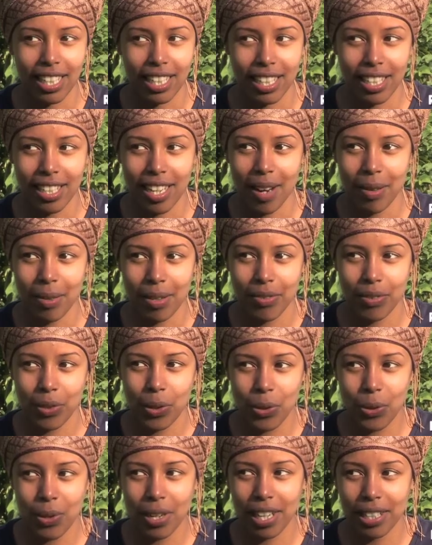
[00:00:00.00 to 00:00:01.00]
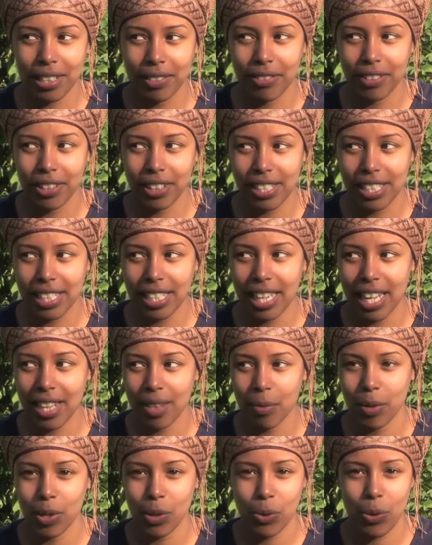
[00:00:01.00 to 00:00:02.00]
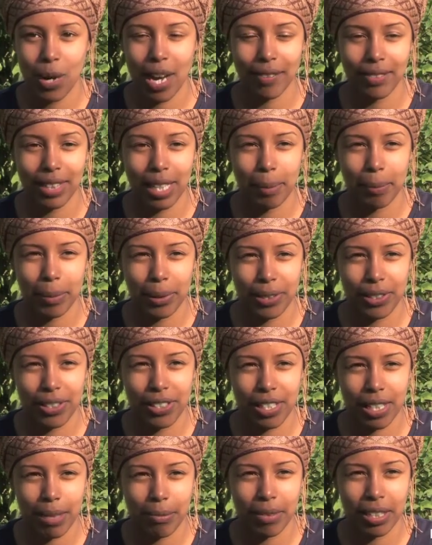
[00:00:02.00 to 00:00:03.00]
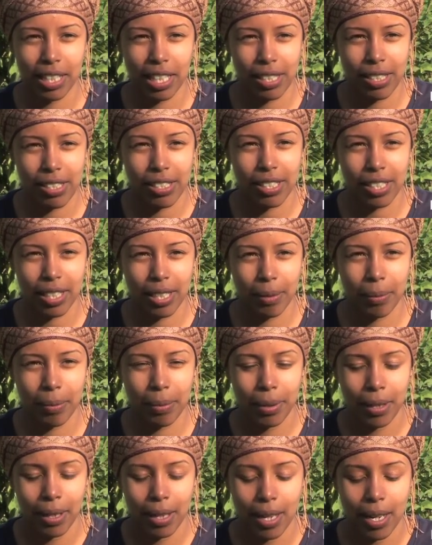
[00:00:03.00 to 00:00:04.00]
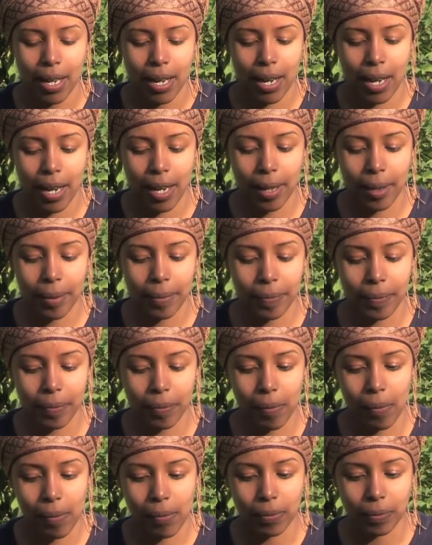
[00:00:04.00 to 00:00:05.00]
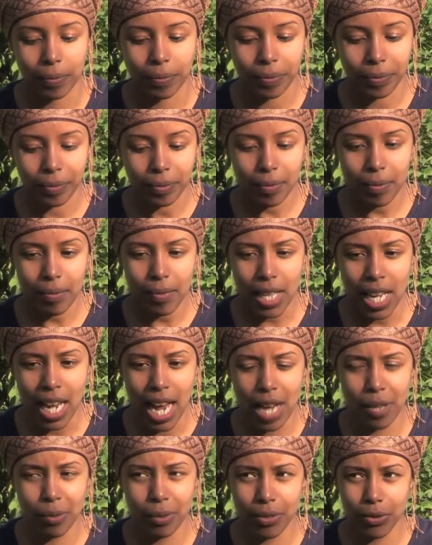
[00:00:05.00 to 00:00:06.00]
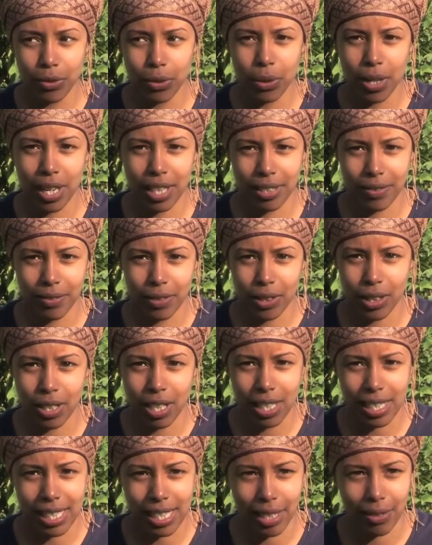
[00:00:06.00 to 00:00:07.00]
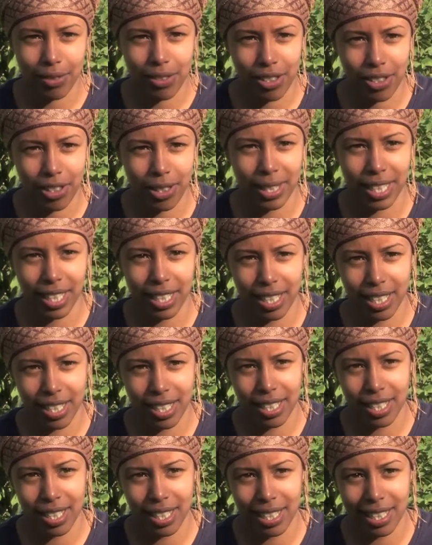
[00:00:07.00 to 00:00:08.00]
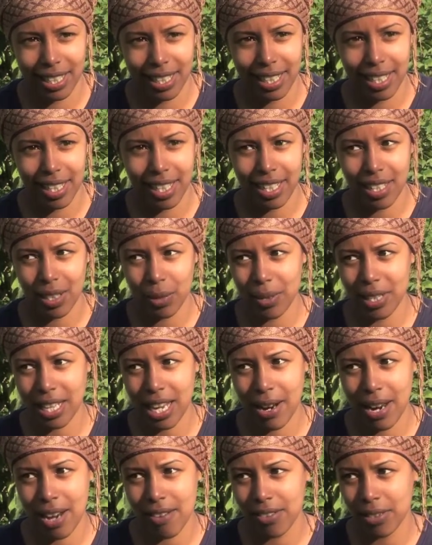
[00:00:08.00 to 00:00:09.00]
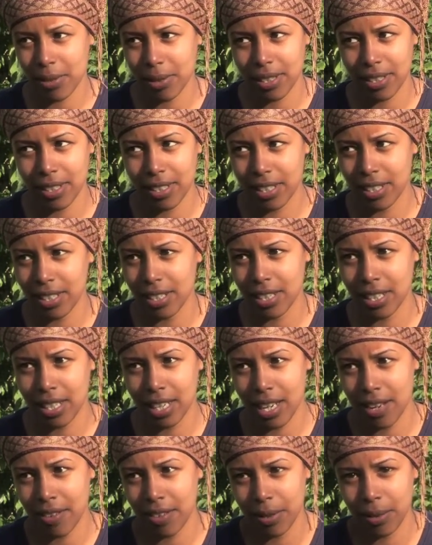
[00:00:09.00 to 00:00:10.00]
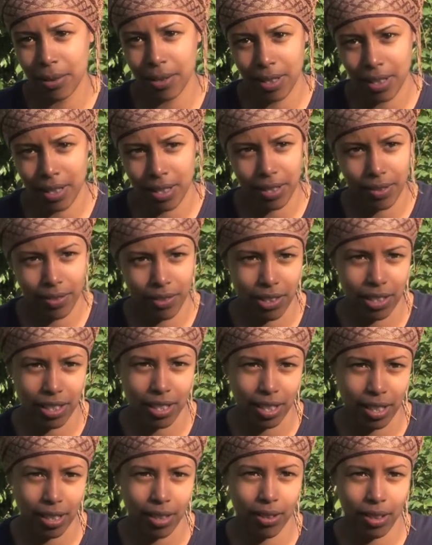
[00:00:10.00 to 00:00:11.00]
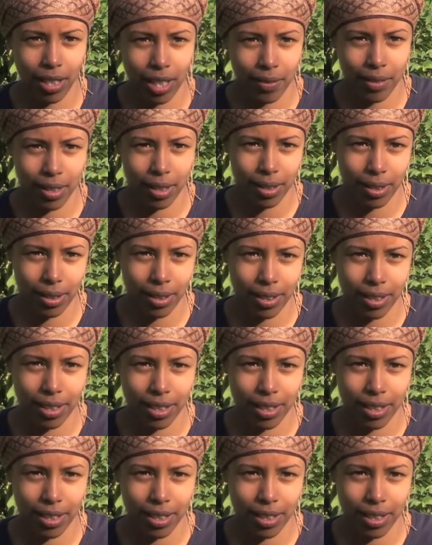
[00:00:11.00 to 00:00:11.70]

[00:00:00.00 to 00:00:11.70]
You know, we've all kind of grown together and we all have that bond and relationship. And we've all kind of got ourselves through it. Because without everyone, I don't think anyone could have just done it on their own.